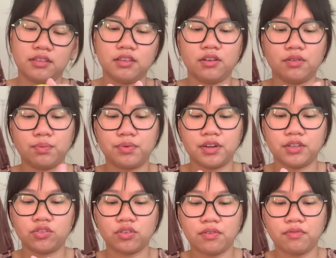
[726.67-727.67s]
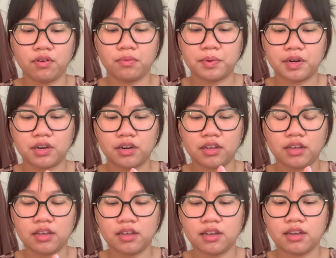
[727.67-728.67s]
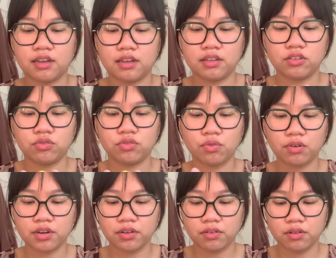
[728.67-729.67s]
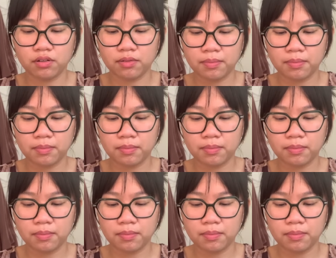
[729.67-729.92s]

you know, pretty straightforward tutorial.